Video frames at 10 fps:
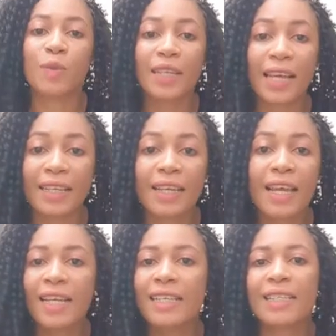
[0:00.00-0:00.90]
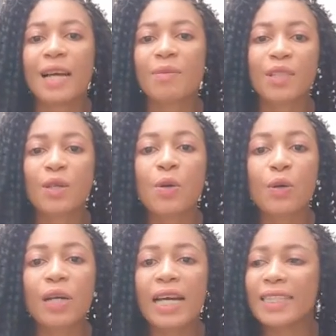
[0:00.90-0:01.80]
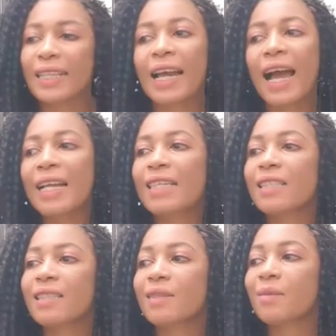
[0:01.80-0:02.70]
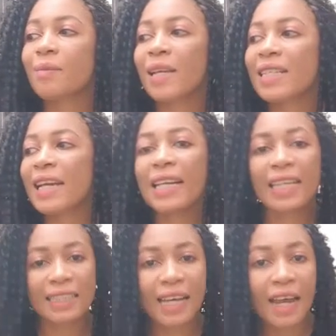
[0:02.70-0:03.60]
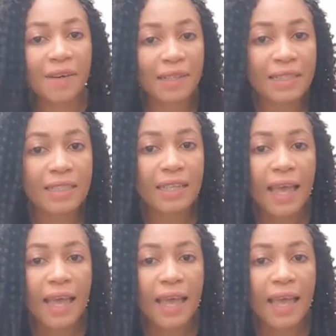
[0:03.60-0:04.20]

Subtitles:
be like. It's Captain Hook. The guy is basically a tyrant.